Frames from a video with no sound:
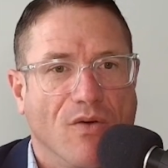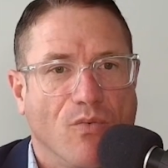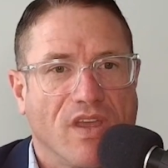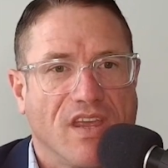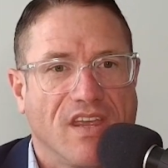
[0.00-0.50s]

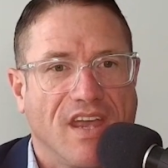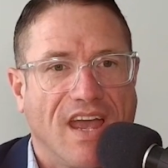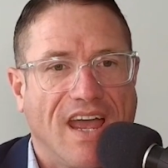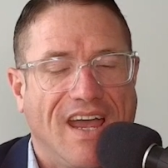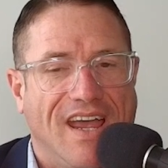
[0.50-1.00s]
We
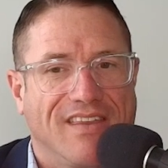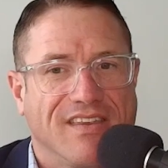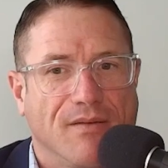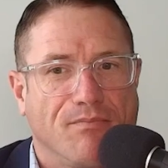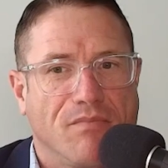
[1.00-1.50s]

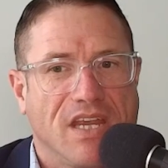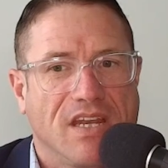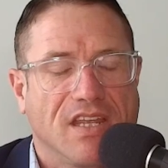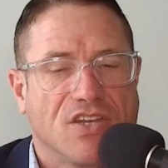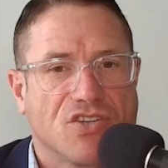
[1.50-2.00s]
ended up
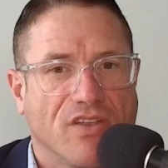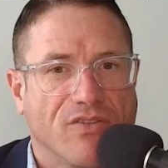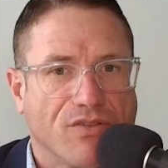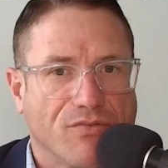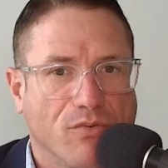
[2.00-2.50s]
meeting each
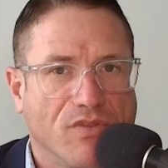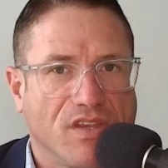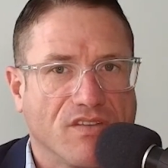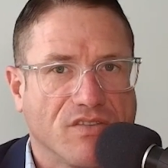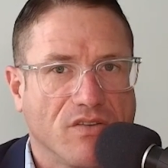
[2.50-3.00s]
other through
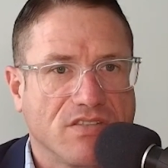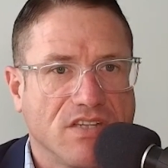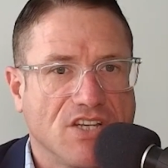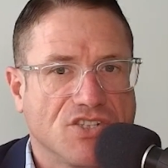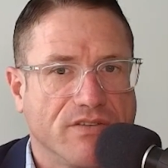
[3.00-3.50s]
the
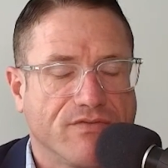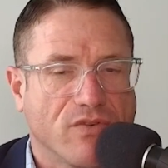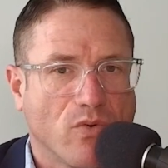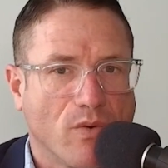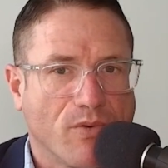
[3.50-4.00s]
Association for
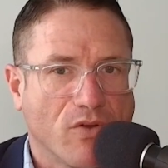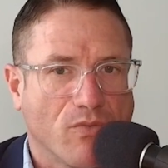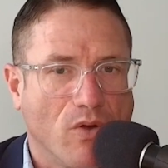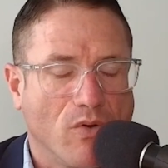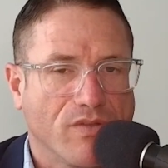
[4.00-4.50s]
Corporate
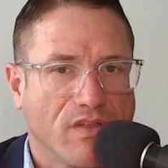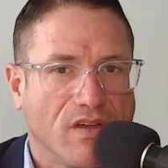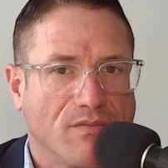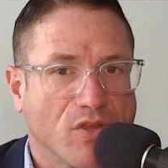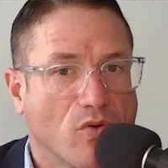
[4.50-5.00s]
Growth,
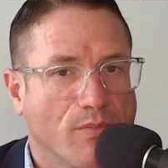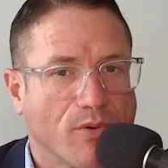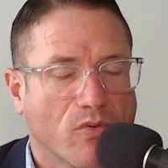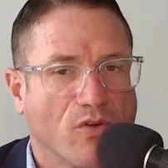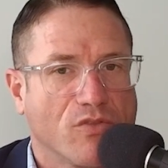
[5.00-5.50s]
the
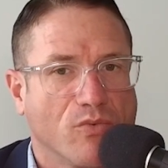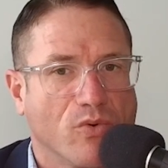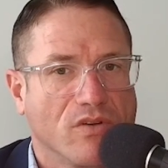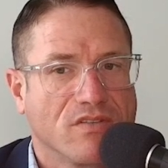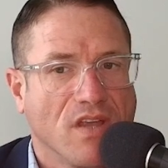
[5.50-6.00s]
Corporate Growth
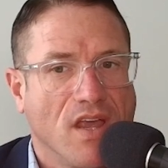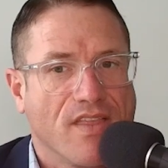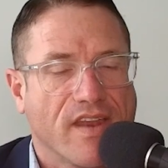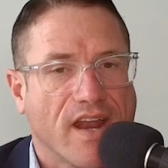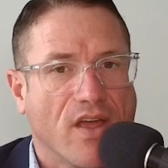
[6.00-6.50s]
Awards
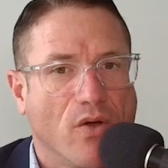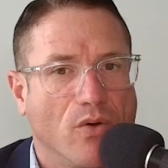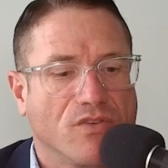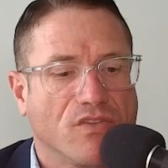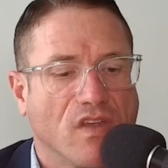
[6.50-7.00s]
that I
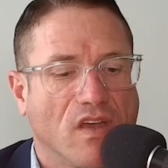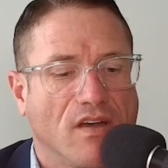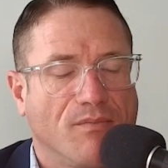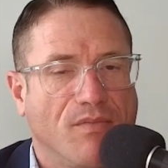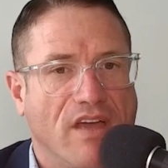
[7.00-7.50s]
host
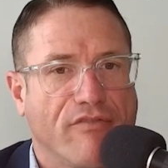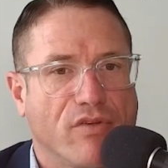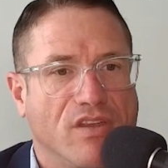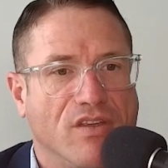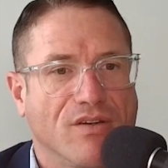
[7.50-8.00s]

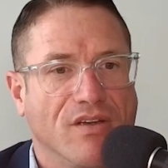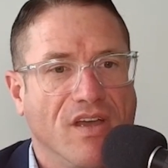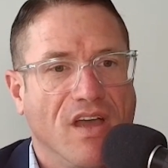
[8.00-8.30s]
every year.